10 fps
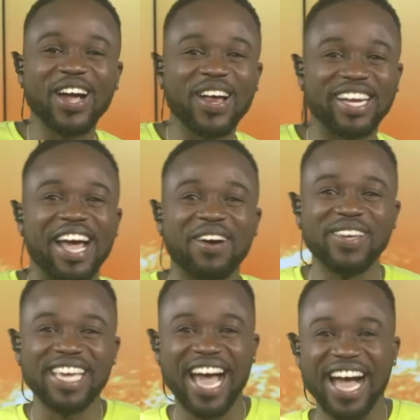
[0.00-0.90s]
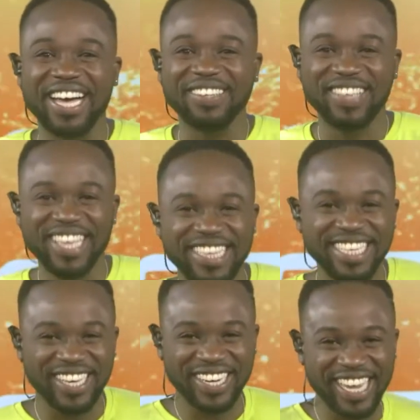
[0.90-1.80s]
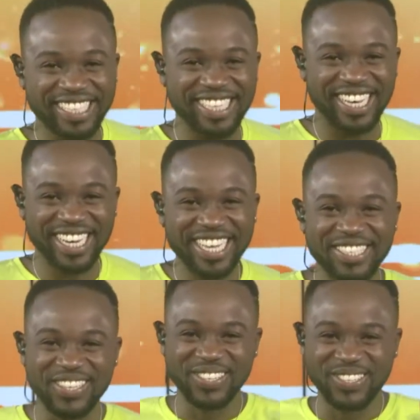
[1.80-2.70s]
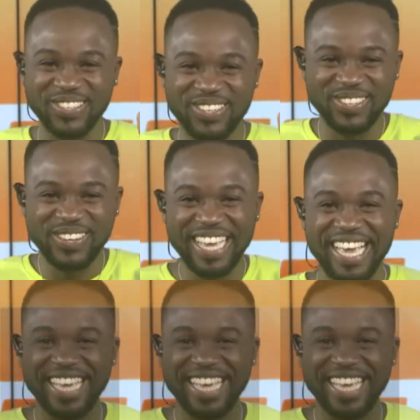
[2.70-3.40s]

that we have the connection, so Zuchu is